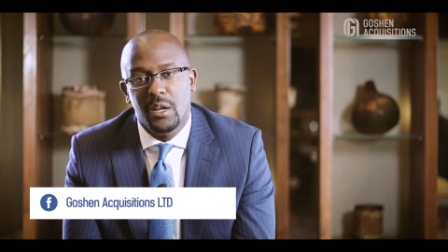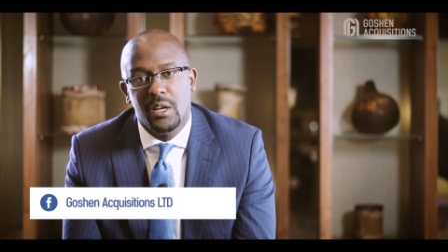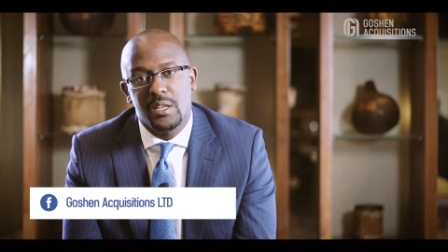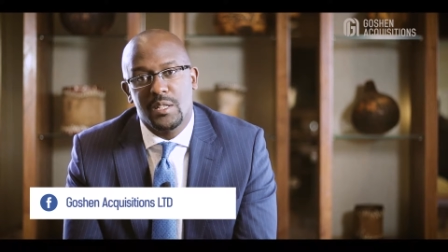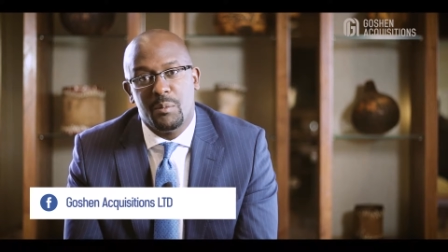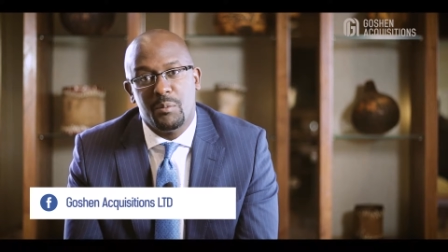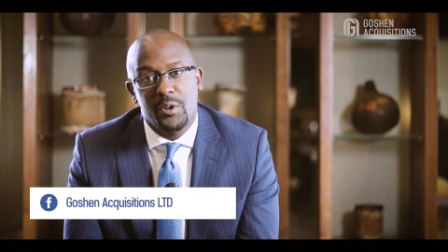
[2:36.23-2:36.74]

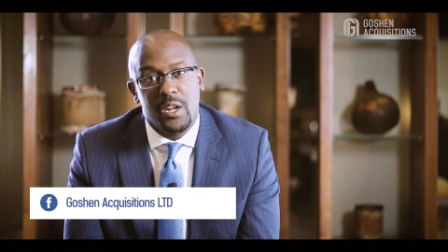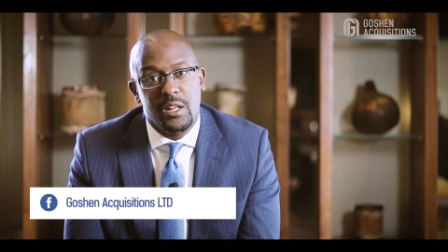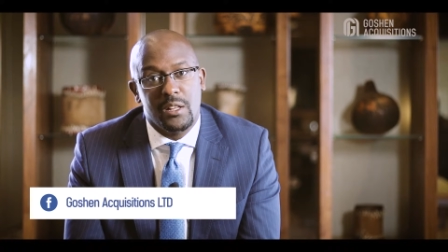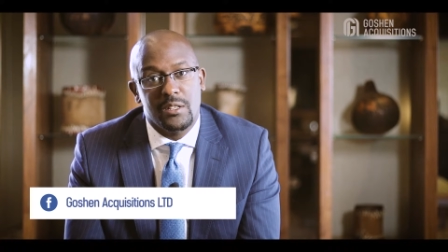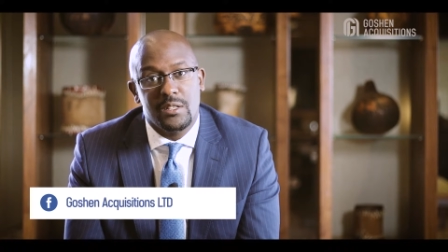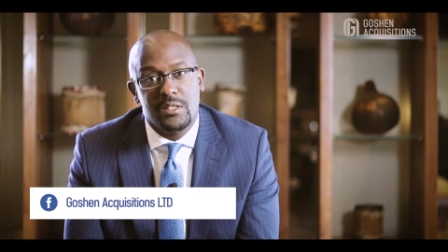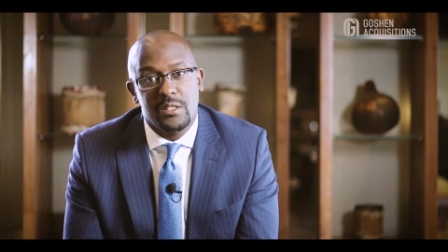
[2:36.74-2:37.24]
someone
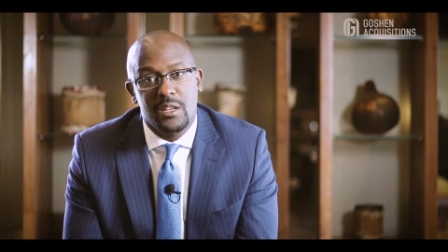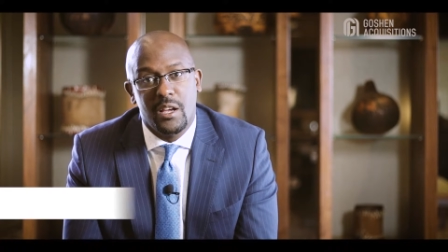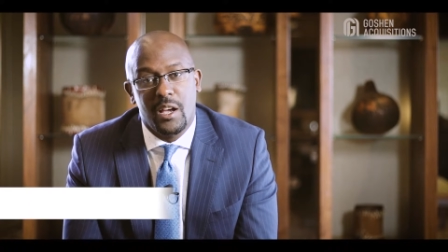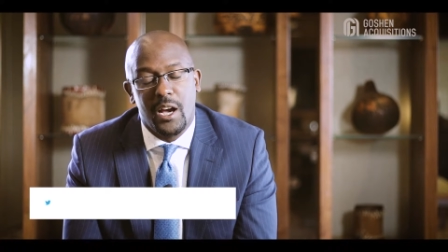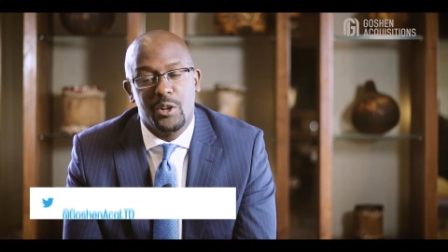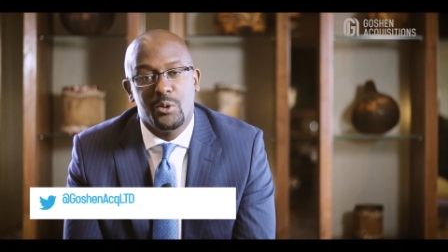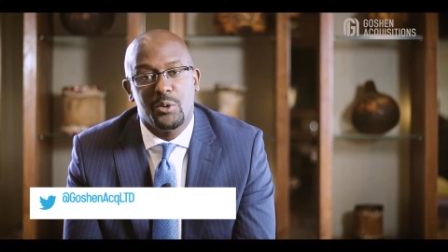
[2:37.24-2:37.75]
else
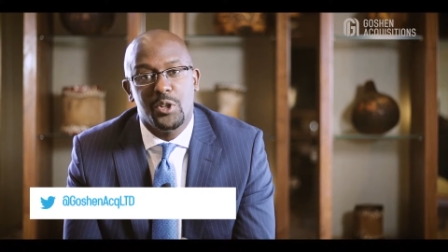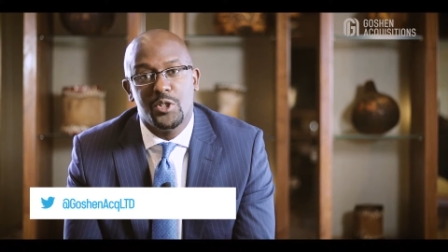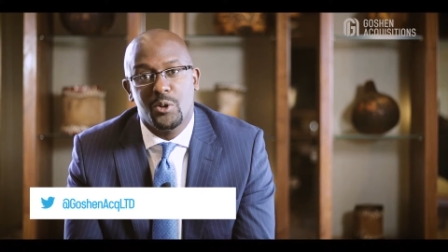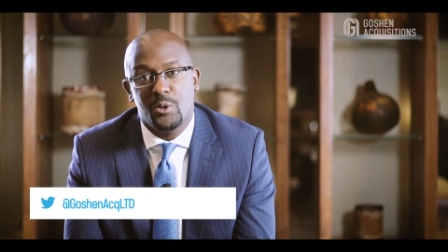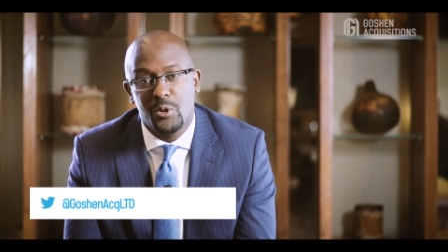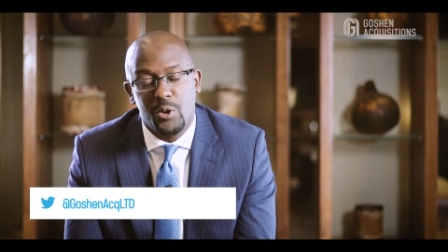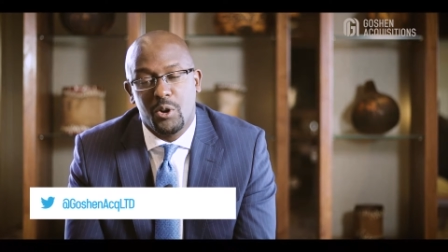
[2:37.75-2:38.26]
had
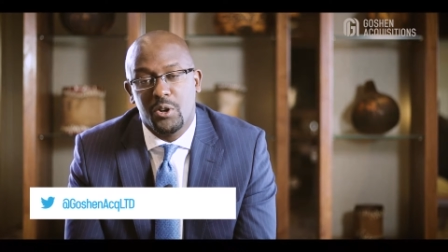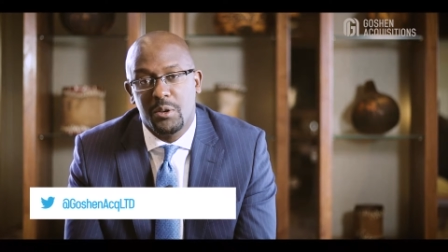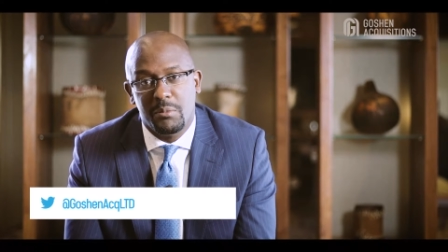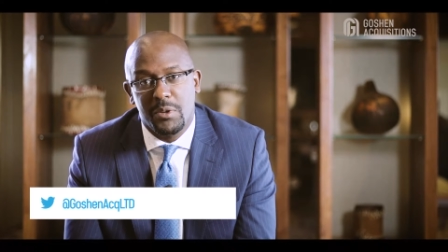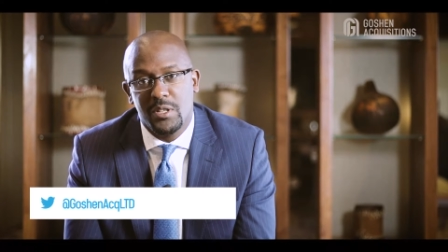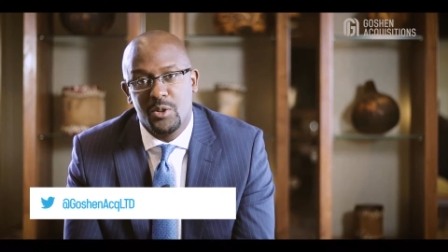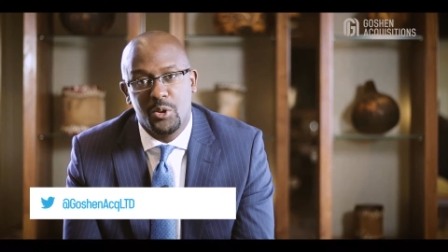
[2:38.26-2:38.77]
original
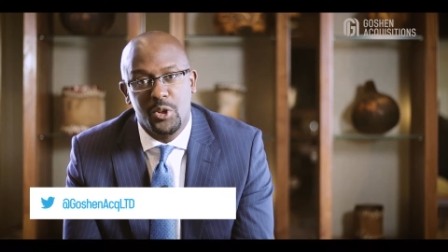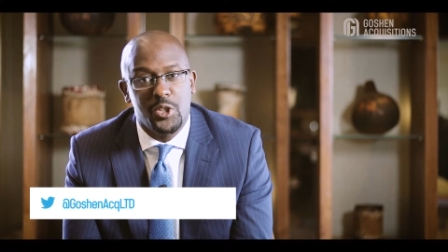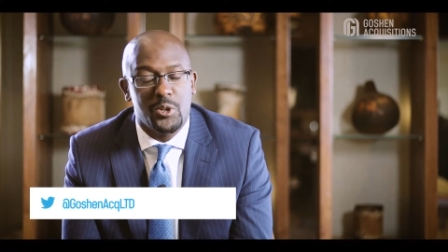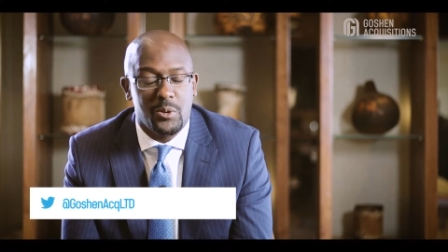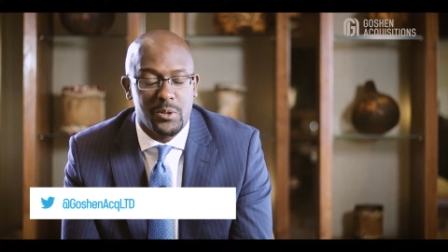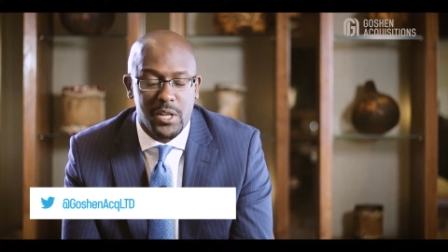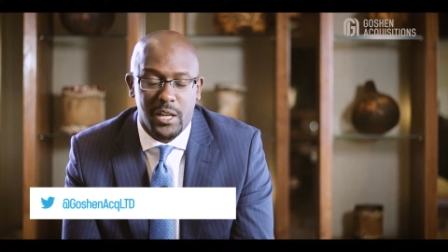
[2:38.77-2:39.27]
documents,
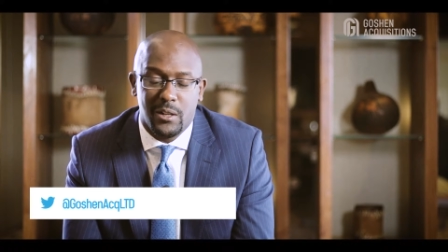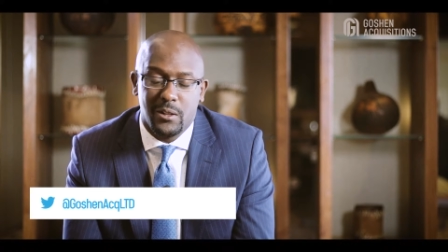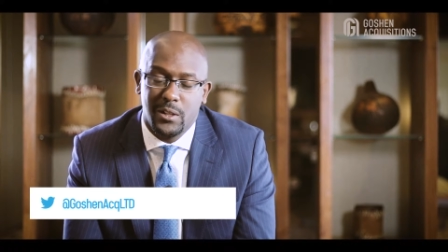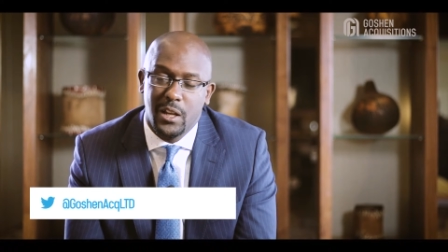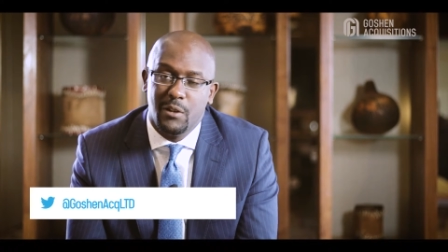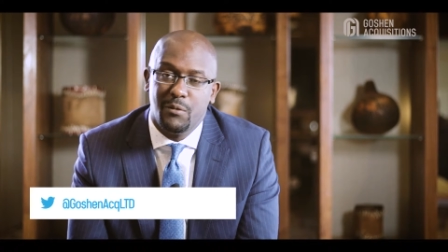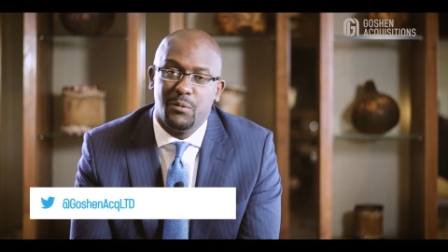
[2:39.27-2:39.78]
original title
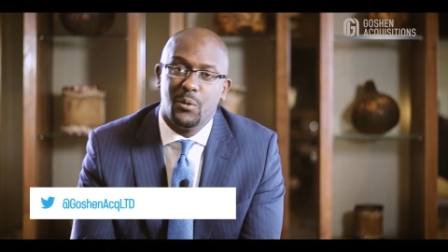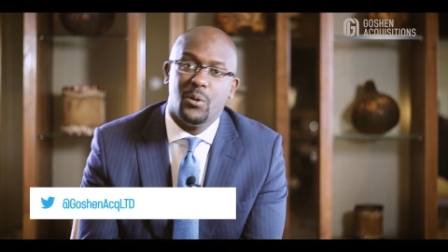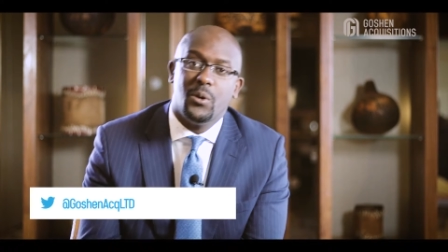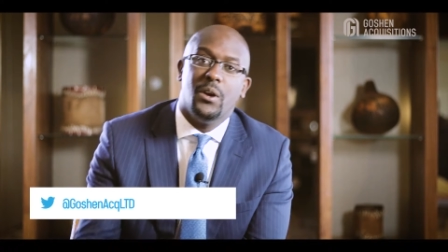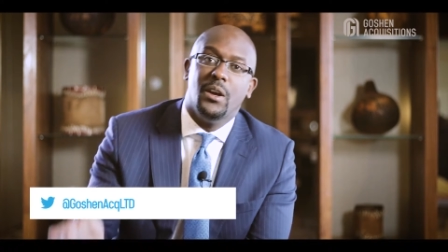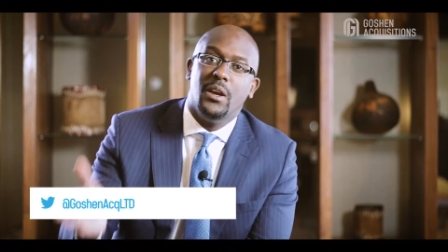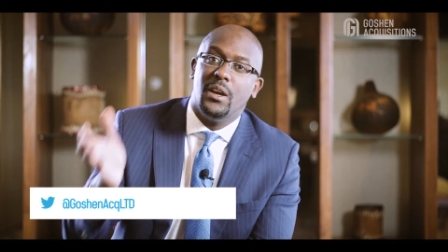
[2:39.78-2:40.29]
deed for
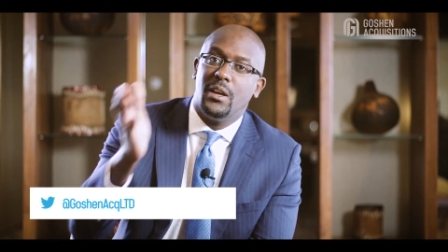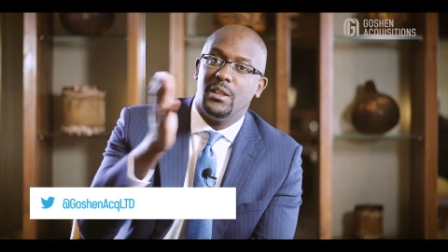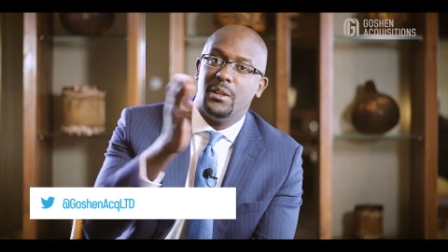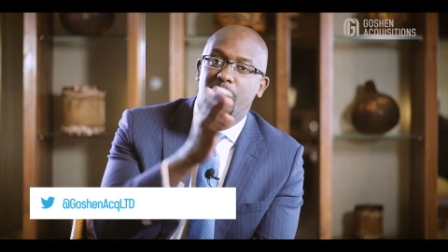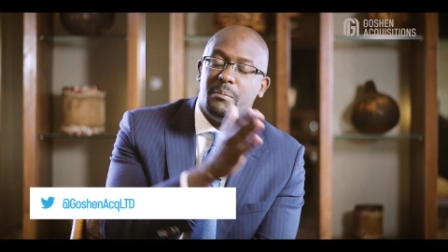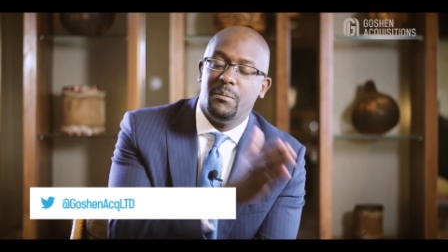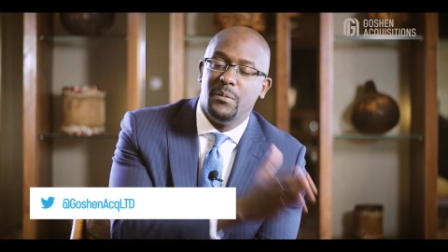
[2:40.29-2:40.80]

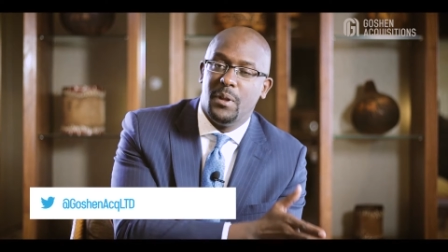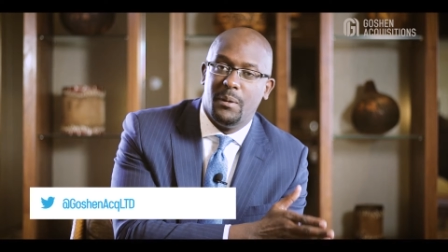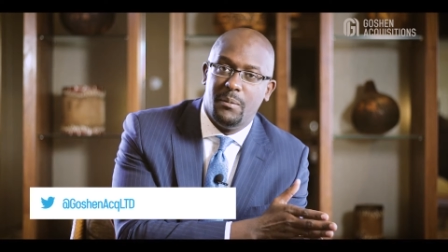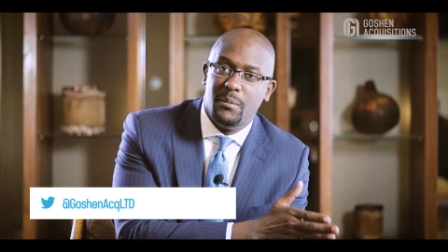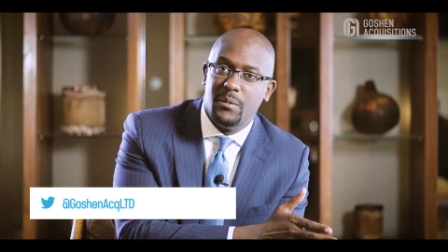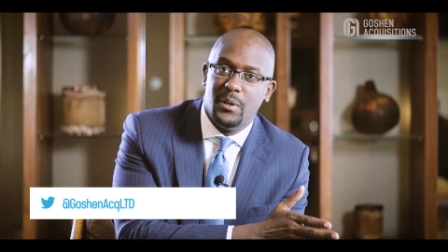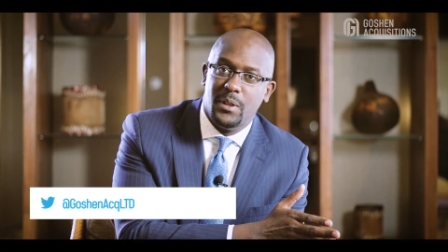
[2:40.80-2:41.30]

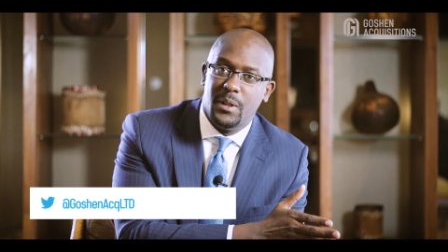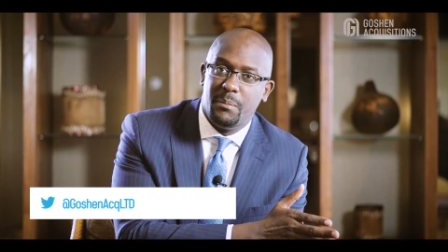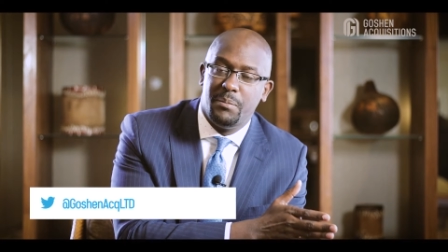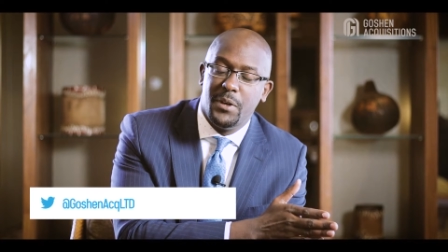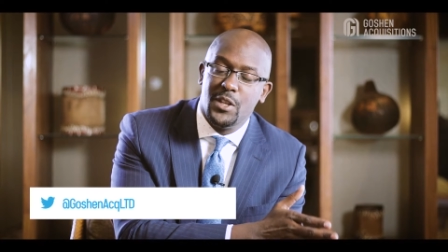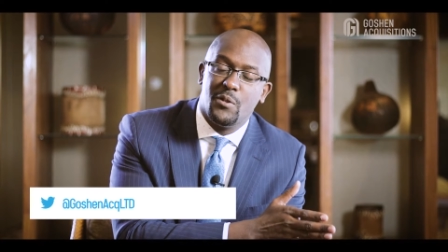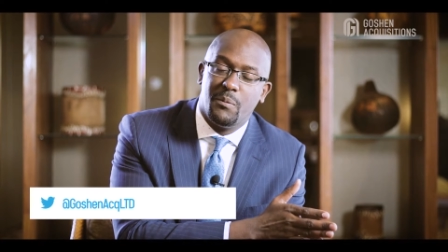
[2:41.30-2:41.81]
the
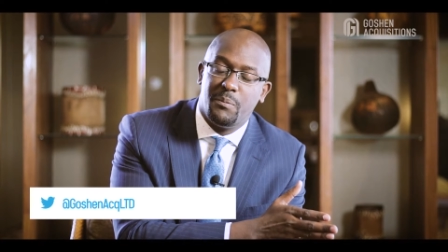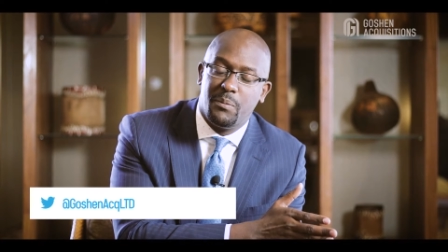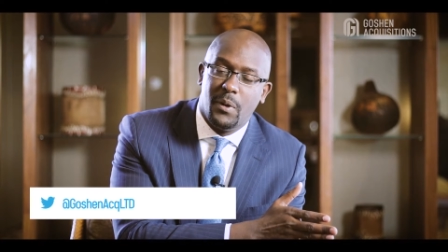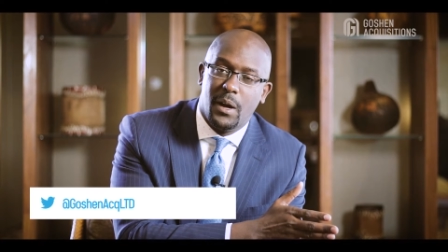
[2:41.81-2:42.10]
piece of